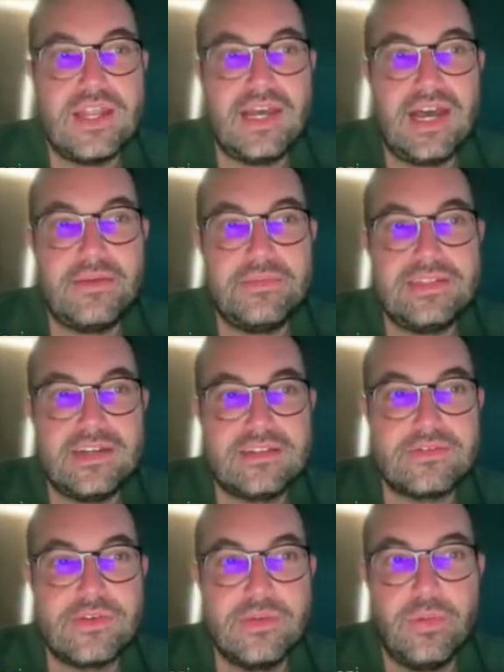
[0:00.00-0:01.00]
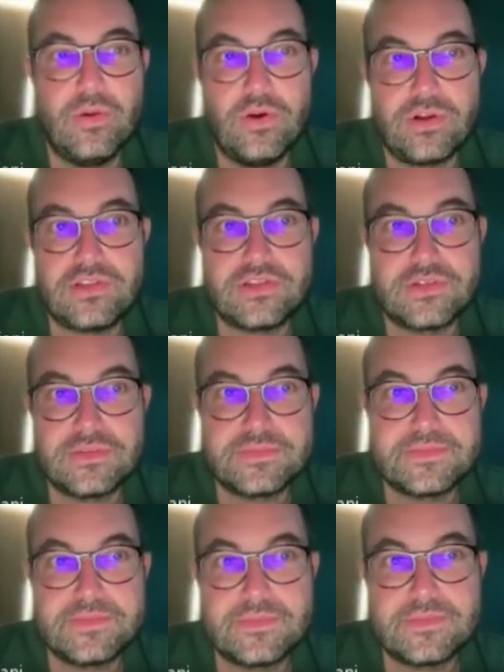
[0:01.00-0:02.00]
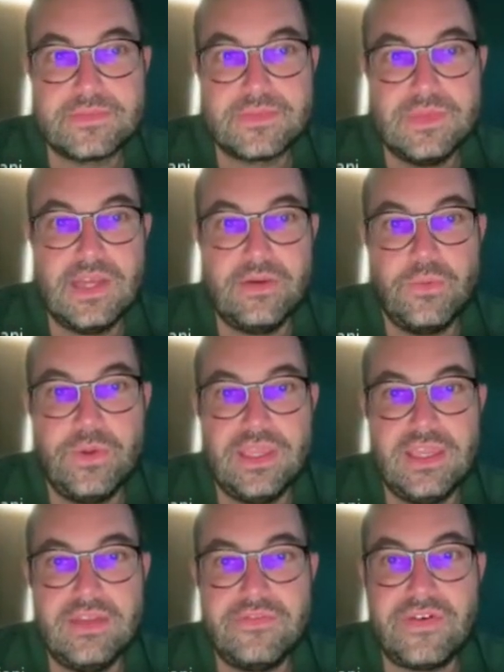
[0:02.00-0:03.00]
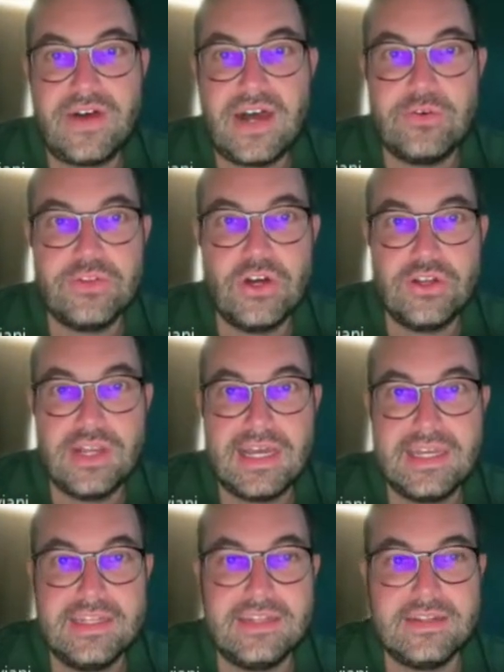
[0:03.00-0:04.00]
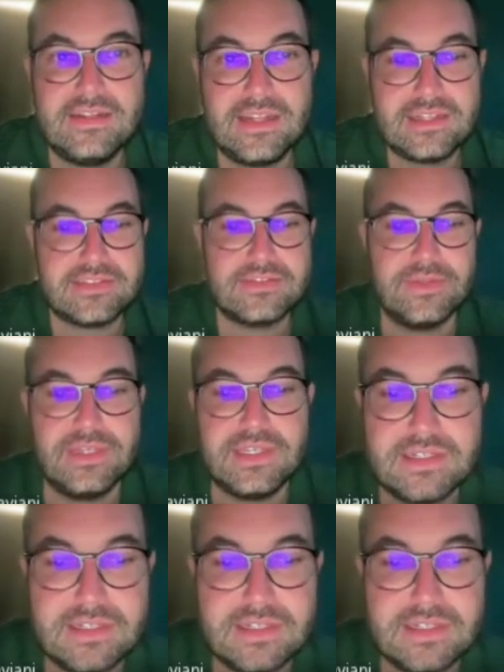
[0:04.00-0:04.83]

Habitat report that we found online last week.